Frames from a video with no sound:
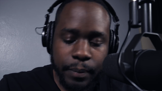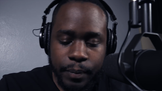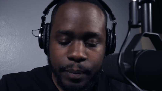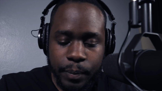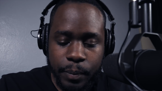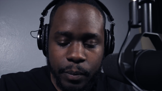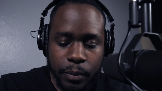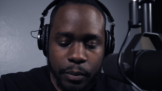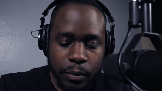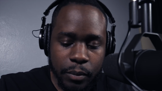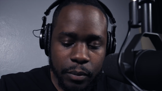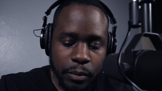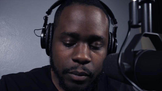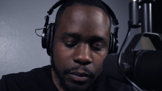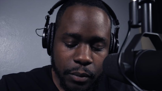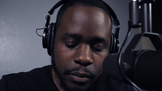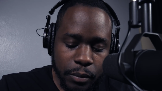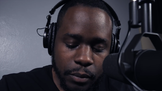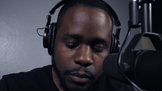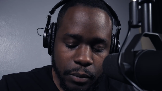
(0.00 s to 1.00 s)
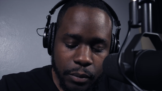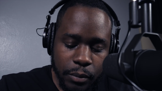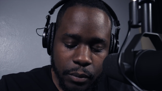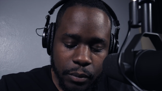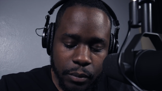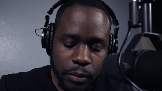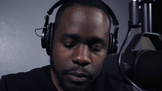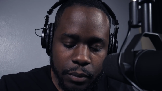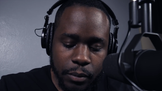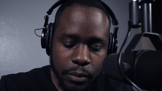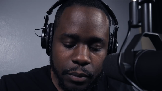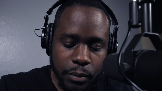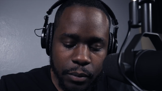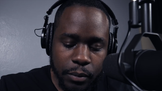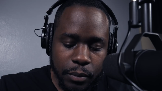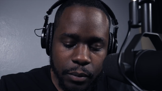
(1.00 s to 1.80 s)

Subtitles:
[no speech]